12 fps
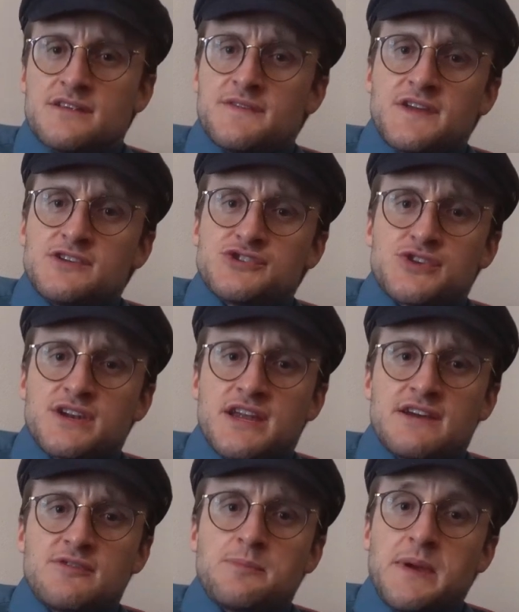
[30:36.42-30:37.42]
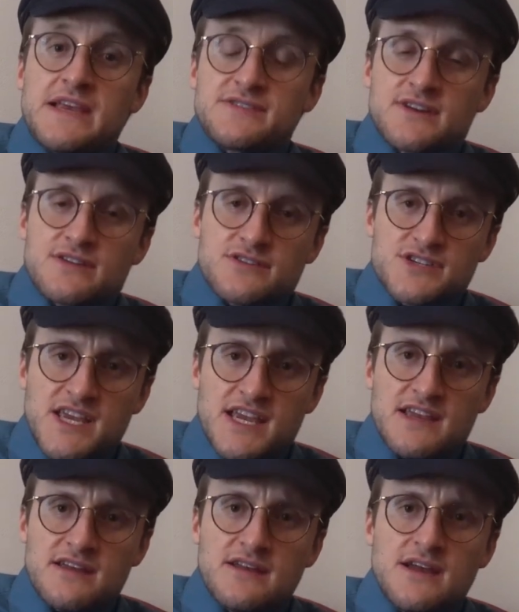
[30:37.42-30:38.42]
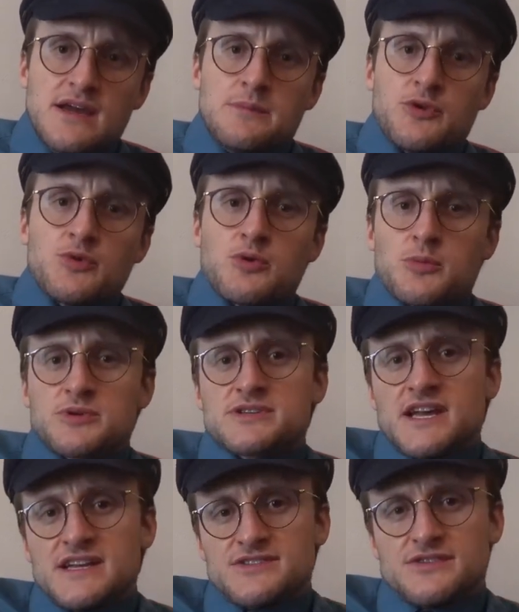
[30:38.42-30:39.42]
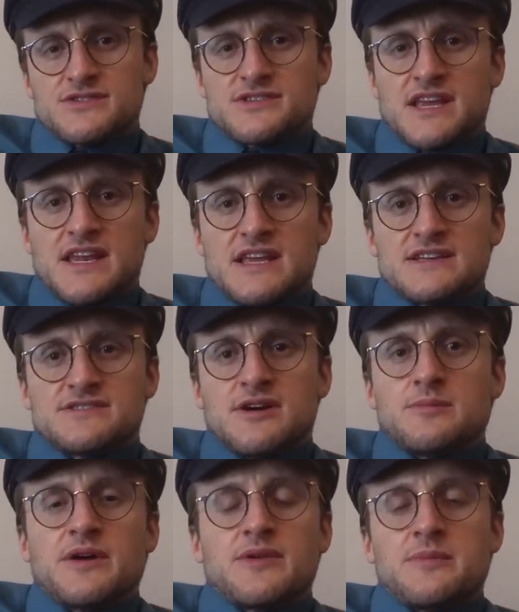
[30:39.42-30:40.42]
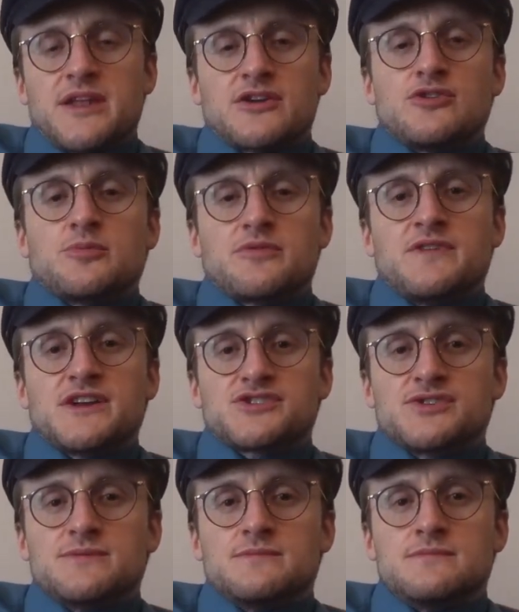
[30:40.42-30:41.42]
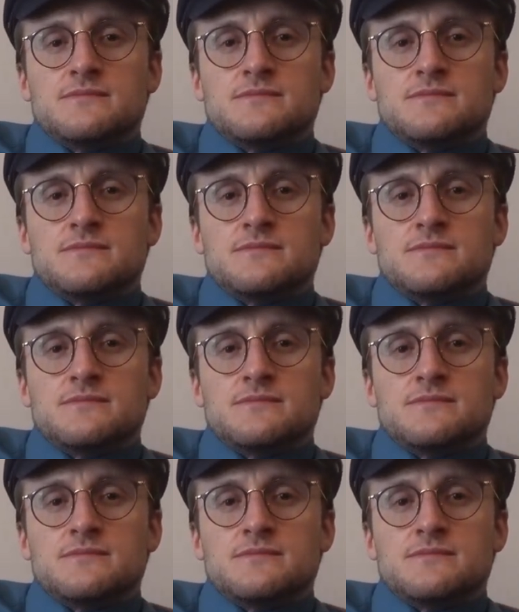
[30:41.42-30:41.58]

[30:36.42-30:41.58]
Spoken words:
Not that you shouldn't have a basic understanding, but the more precise understanding is done by the medical professional.